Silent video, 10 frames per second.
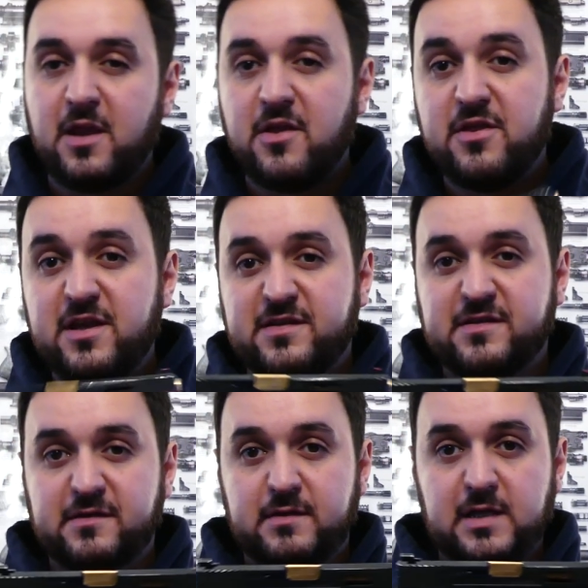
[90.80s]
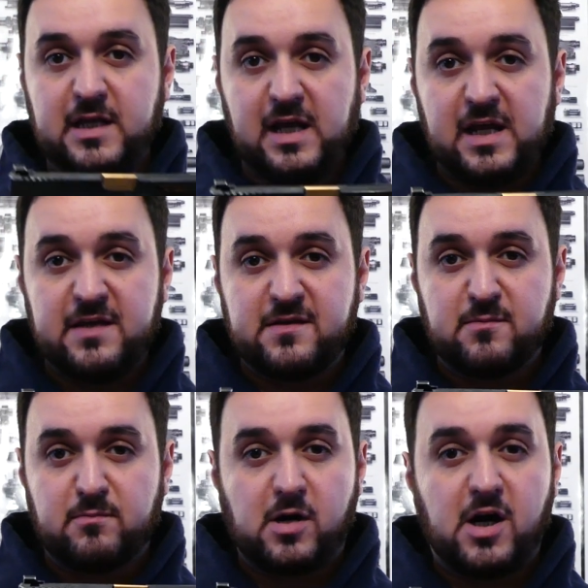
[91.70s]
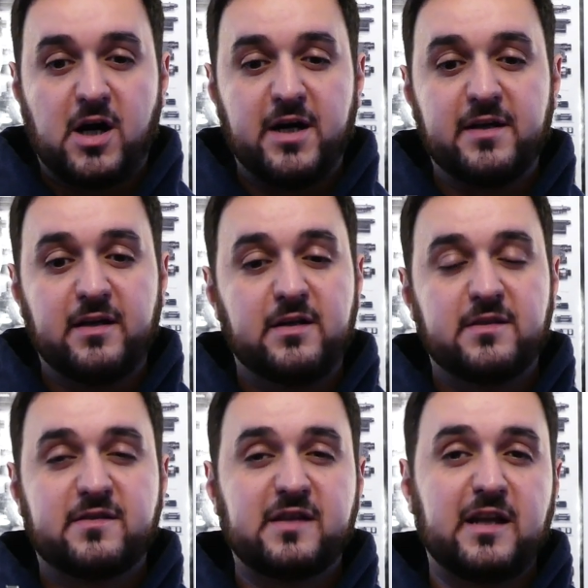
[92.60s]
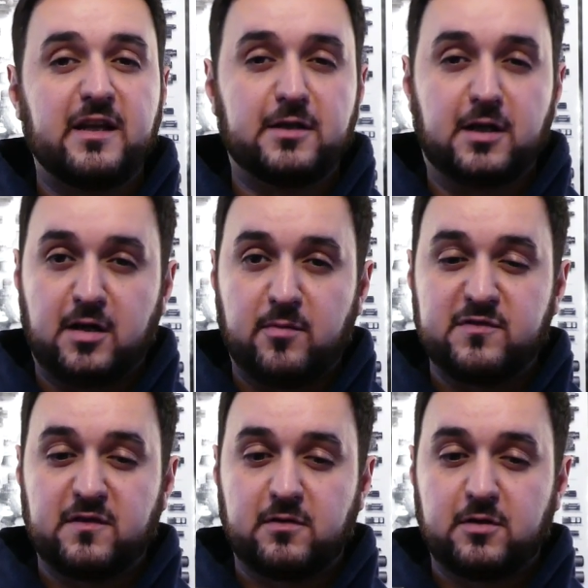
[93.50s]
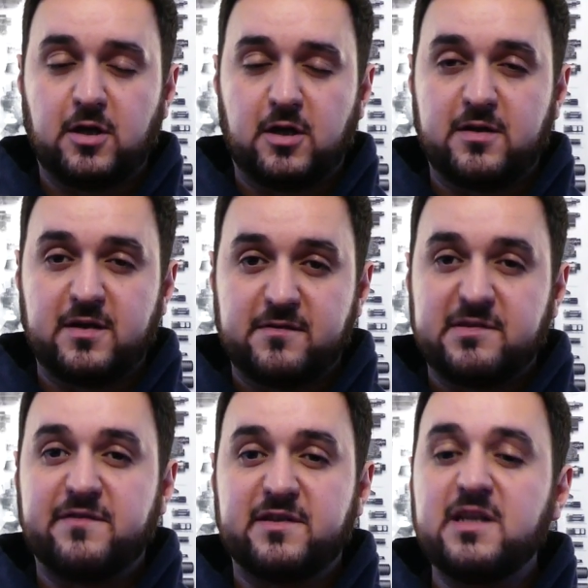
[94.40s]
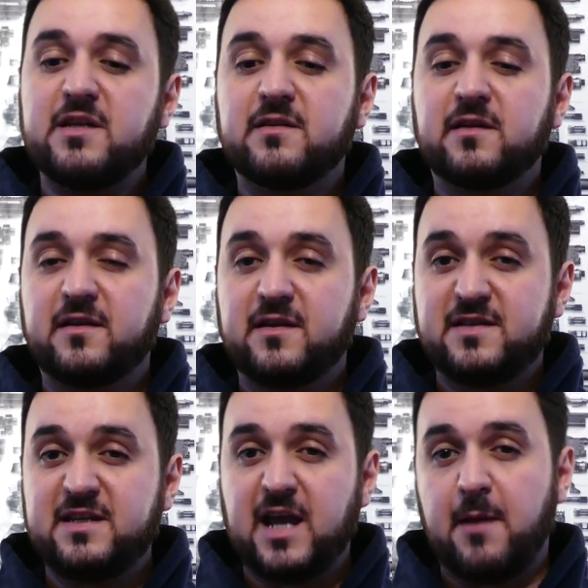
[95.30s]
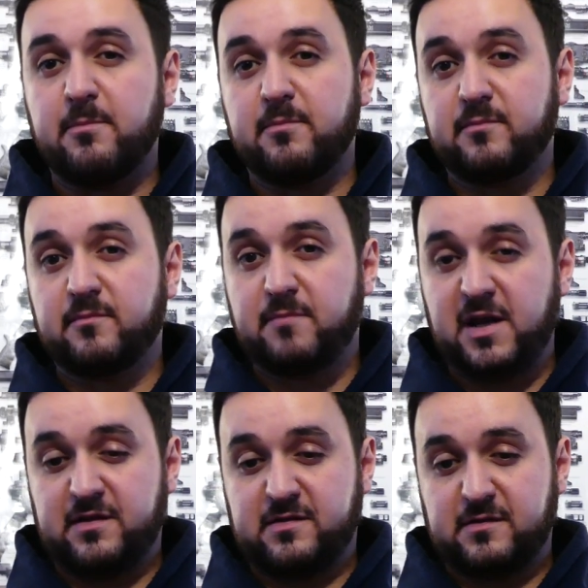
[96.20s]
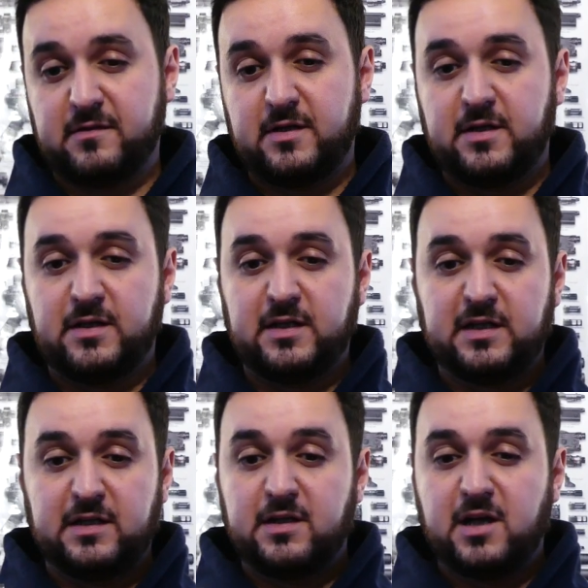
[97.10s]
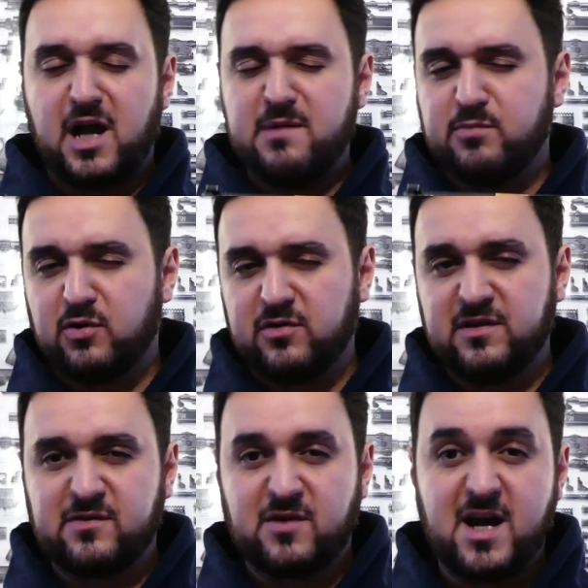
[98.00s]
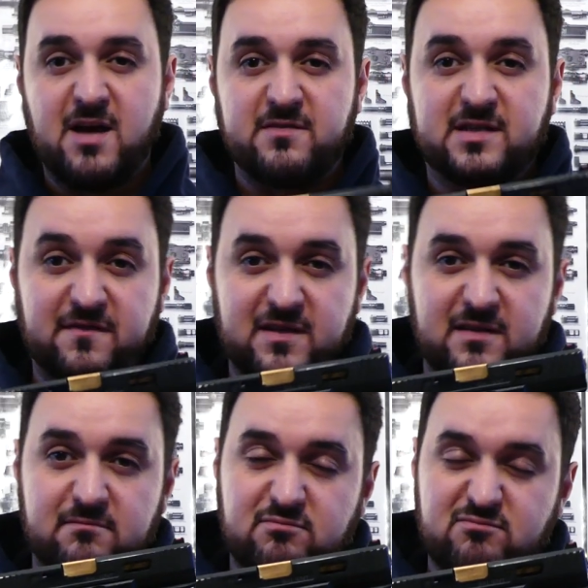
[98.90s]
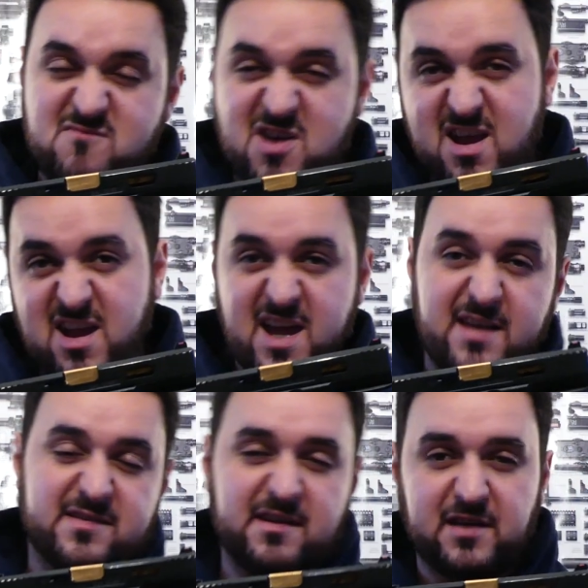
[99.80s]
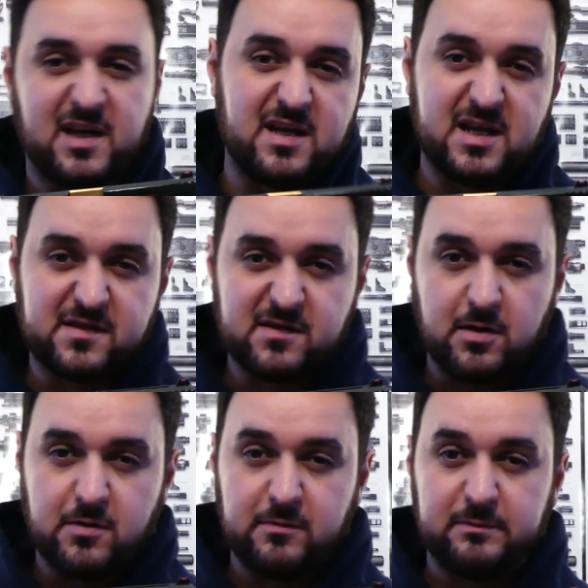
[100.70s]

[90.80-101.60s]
this is my Salient Arms Glock 17, the TM base. I bought this around 7-8 years ago,